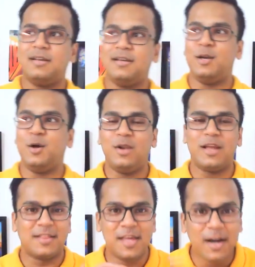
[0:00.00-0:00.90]
you know, like
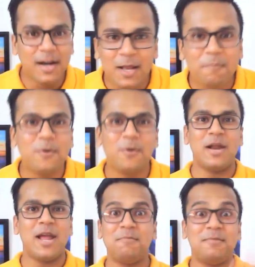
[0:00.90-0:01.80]
a theoretical
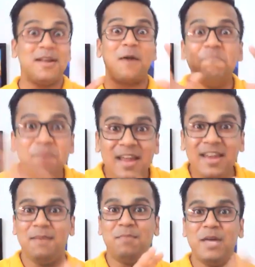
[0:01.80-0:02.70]
program, there are
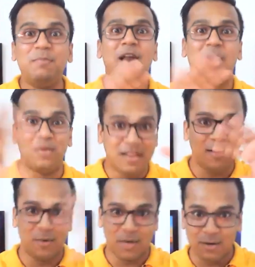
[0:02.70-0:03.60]
many people out there
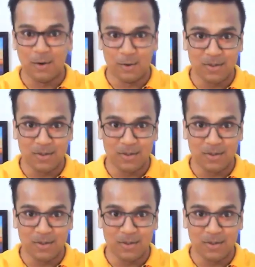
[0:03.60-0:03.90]
you can go to.